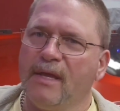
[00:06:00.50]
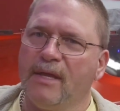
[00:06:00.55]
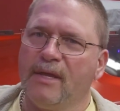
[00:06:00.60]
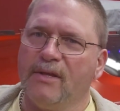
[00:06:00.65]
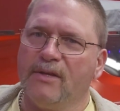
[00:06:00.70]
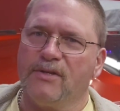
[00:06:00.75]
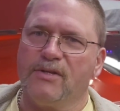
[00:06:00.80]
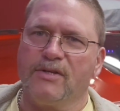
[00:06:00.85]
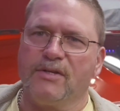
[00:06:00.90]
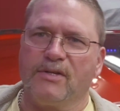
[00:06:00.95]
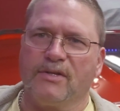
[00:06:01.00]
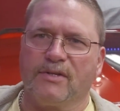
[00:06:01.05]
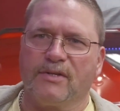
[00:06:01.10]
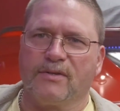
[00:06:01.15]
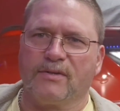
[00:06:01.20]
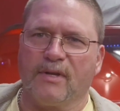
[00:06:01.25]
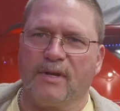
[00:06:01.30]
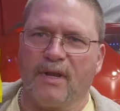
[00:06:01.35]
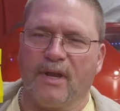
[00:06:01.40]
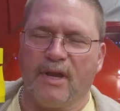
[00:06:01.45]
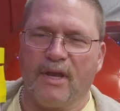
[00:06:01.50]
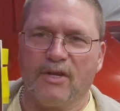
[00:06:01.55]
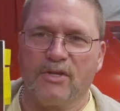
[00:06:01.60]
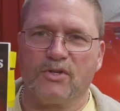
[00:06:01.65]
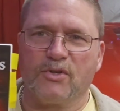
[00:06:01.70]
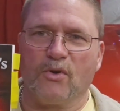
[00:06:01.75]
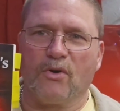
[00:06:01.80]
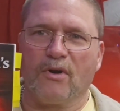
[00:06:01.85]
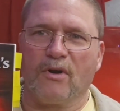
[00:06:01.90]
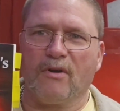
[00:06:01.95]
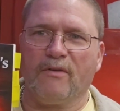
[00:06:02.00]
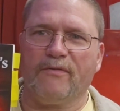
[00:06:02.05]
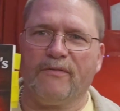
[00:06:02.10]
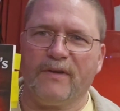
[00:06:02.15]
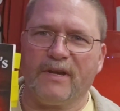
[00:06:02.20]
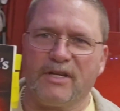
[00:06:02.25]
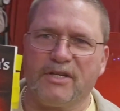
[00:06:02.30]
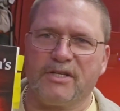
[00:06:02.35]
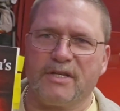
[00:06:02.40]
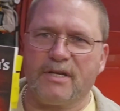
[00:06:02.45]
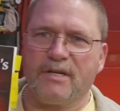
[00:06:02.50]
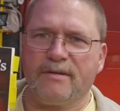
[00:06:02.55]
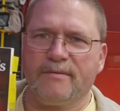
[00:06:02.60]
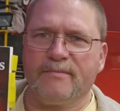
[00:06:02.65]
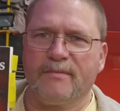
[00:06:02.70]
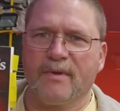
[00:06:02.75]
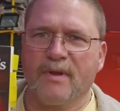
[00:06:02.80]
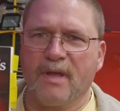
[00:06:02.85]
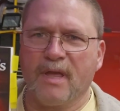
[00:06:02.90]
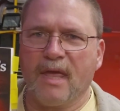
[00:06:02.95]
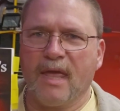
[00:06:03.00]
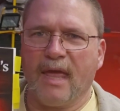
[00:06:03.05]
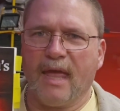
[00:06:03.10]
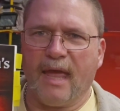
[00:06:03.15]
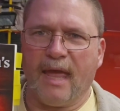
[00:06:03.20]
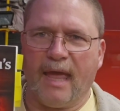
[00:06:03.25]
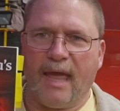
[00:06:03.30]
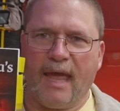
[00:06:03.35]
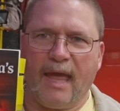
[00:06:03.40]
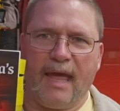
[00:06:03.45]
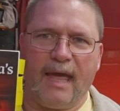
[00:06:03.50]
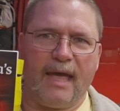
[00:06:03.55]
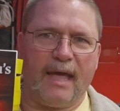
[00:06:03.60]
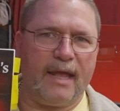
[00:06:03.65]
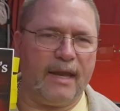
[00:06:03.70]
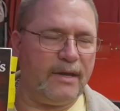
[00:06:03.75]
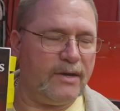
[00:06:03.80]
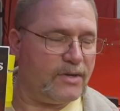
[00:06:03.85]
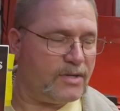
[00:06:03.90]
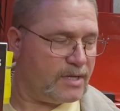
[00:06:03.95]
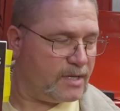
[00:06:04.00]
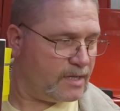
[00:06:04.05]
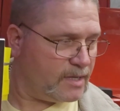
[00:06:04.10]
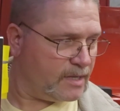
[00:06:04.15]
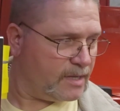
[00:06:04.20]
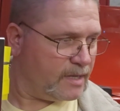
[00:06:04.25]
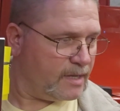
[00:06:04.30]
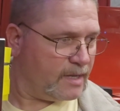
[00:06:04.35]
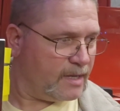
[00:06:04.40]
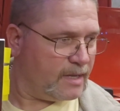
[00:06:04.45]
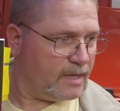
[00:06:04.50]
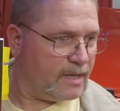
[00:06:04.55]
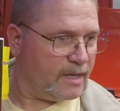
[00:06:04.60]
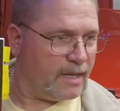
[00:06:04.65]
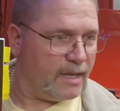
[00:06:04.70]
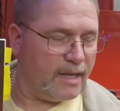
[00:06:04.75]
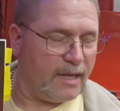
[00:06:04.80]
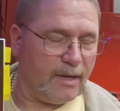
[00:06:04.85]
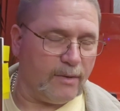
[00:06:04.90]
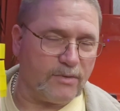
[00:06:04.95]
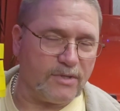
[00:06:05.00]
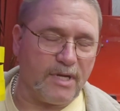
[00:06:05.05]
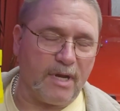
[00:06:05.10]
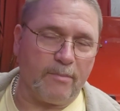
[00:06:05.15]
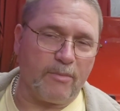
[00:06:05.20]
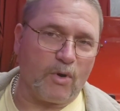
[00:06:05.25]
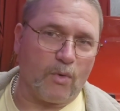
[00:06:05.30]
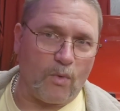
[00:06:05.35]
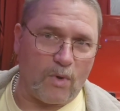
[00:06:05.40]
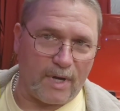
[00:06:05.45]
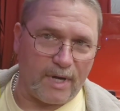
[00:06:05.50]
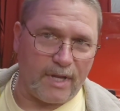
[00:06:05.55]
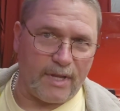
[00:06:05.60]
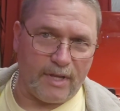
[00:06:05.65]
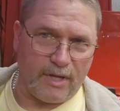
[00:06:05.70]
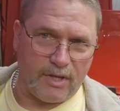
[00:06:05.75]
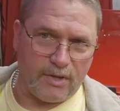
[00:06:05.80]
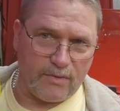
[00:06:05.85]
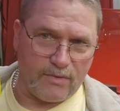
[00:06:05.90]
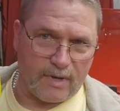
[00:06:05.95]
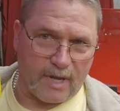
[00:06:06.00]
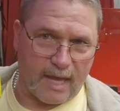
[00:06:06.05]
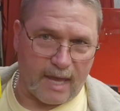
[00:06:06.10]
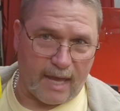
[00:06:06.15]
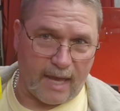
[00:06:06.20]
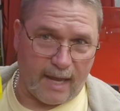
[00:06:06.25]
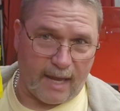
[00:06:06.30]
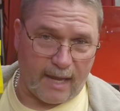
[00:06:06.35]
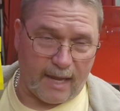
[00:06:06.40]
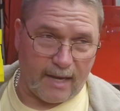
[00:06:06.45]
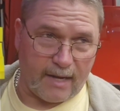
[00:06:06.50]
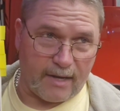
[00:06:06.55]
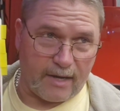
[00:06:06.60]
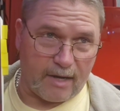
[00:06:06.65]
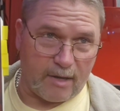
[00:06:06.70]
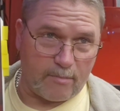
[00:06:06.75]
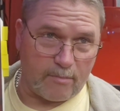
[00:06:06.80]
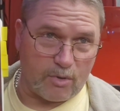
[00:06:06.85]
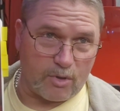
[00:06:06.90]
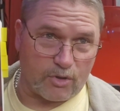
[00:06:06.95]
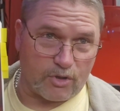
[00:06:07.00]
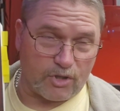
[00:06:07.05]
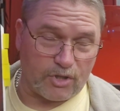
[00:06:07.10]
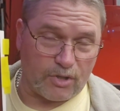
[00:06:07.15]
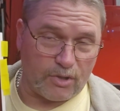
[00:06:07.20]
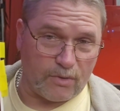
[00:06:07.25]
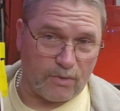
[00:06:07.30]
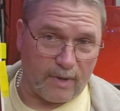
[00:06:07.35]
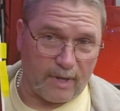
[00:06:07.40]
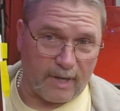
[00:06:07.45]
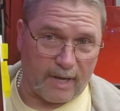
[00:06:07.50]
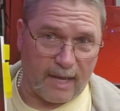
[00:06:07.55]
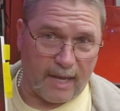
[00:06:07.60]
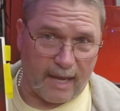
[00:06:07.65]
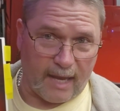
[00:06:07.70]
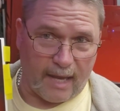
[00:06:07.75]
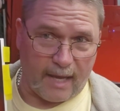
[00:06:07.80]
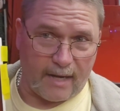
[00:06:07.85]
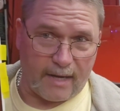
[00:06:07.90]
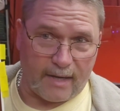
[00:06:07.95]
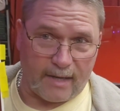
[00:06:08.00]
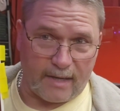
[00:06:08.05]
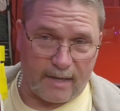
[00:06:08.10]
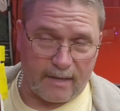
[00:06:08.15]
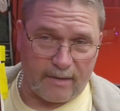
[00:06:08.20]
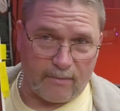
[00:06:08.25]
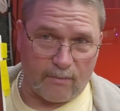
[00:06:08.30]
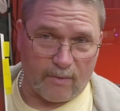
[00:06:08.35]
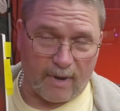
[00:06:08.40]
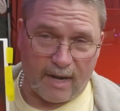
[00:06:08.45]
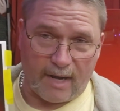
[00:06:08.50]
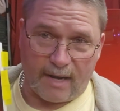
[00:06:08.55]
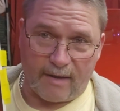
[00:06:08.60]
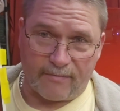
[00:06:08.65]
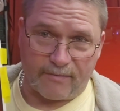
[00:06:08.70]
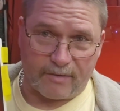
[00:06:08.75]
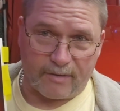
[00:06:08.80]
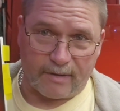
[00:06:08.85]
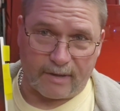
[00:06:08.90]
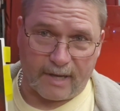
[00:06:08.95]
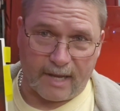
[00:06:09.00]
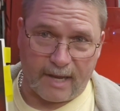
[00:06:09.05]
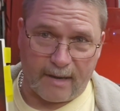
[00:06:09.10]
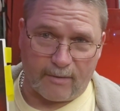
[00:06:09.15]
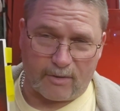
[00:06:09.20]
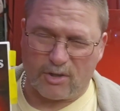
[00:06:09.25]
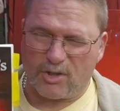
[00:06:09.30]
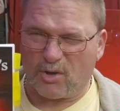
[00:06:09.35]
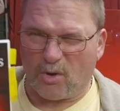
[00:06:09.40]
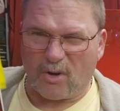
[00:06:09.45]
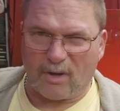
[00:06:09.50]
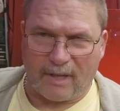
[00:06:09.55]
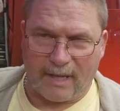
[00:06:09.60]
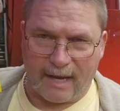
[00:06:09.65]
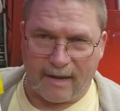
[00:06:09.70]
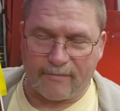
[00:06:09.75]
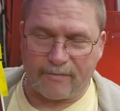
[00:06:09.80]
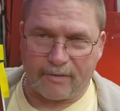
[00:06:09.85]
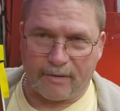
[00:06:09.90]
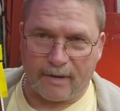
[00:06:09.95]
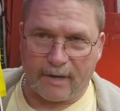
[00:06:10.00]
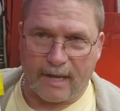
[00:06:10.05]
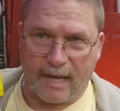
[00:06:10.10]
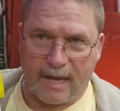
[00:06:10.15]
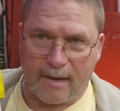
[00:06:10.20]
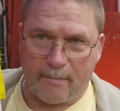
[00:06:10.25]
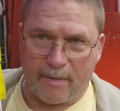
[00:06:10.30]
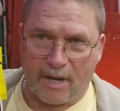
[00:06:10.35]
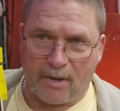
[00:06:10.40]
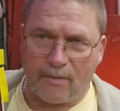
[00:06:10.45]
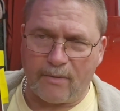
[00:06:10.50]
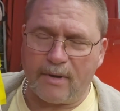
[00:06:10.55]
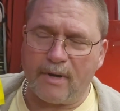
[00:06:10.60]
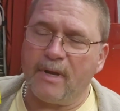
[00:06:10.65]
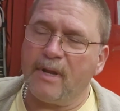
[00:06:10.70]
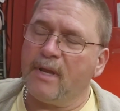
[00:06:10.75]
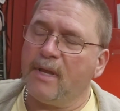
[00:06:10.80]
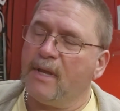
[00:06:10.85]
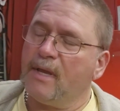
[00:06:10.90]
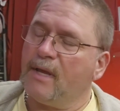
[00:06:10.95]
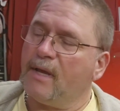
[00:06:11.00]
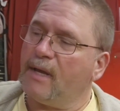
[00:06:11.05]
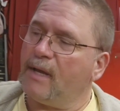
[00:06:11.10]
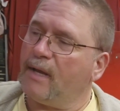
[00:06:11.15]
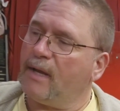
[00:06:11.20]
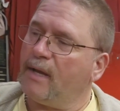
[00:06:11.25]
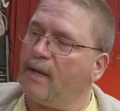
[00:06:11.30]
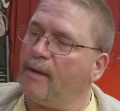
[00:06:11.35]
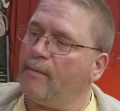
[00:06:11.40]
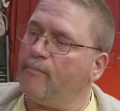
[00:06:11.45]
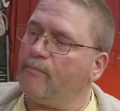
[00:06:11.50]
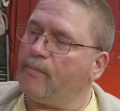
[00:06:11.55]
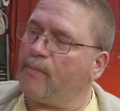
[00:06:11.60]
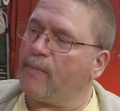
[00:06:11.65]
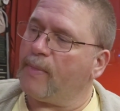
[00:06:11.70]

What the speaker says: this is historical fiction, and it was #1 in the UK and #2 in Canada right after it came, or shortly after it came out. And